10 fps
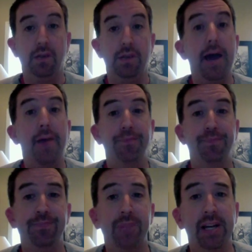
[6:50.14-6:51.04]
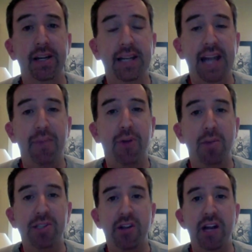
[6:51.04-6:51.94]
Yeah. Can't
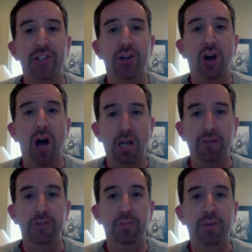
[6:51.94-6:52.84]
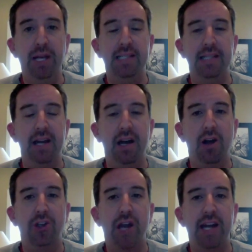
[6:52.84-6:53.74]
promise I'll answer all of them, but
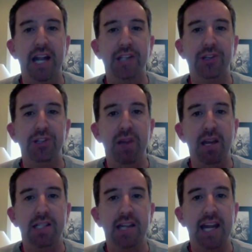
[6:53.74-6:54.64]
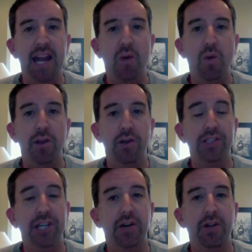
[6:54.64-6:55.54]
I'll try to answer as many as I can, whether
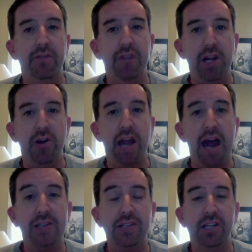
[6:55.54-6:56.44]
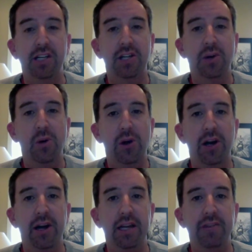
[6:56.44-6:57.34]
it's here on the videocast
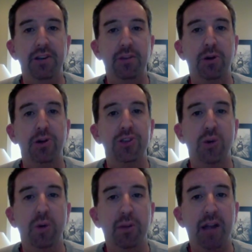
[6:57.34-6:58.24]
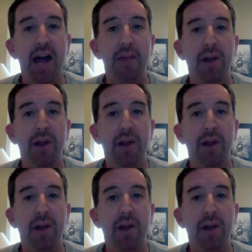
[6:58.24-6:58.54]
or even in a personal reply.